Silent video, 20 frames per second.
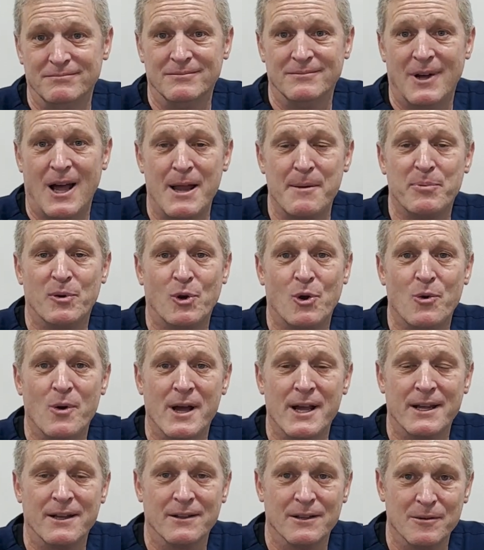
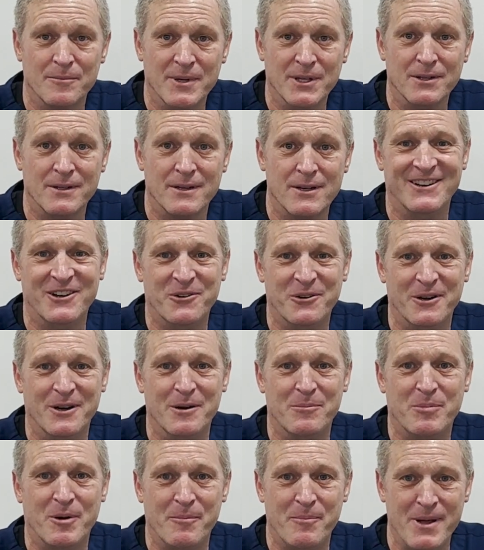hypercoagulability or
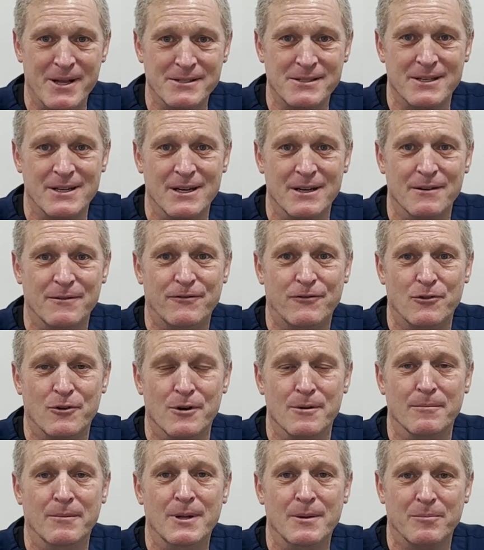a propensity to
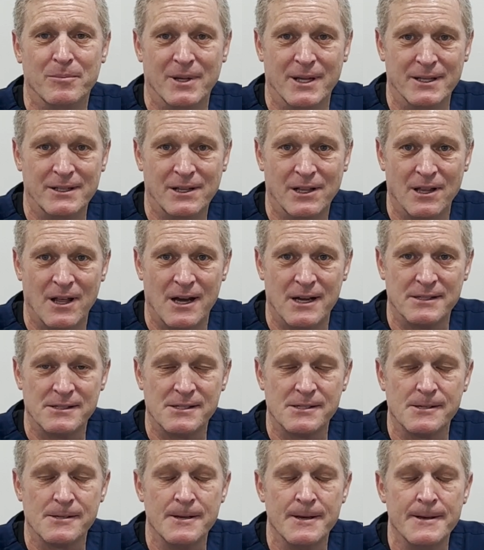form blood
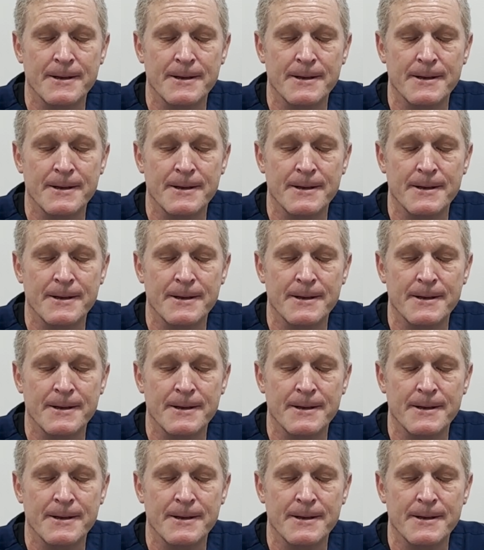clots.